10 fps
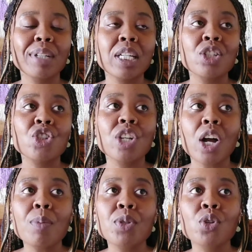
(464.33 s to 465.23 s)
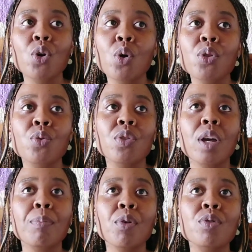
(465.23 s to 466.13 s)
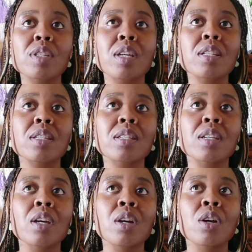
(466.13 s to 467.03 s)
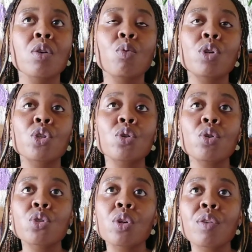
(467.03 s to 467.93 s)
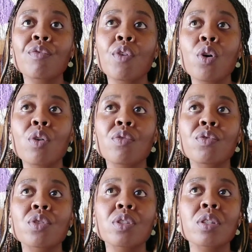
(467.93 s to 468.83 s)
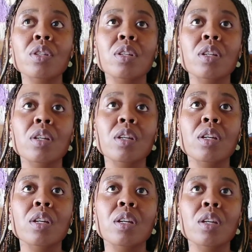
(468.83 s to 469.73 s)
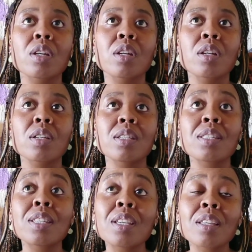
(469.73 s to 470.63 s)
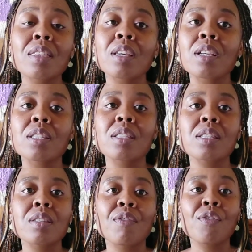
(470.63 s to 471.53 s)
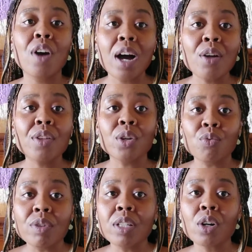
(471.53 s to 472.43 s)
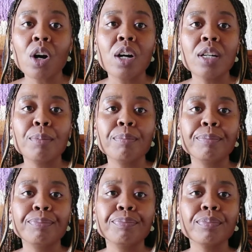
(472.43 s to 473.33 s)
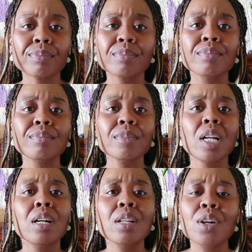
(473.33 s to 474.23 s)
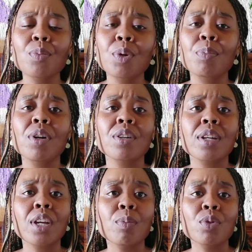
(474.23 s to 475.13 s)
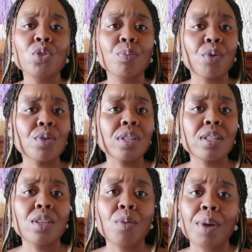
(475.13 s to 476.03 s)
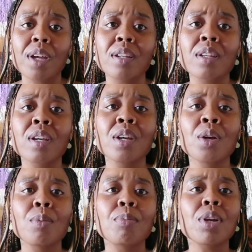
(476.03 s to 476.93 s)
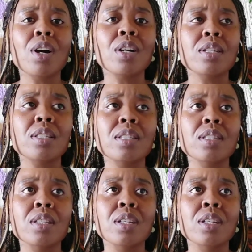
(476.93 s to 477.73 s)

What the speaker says: And she helps you go through that process, which also involves seeing things for how they really are. A lot of people are not able to process their pain because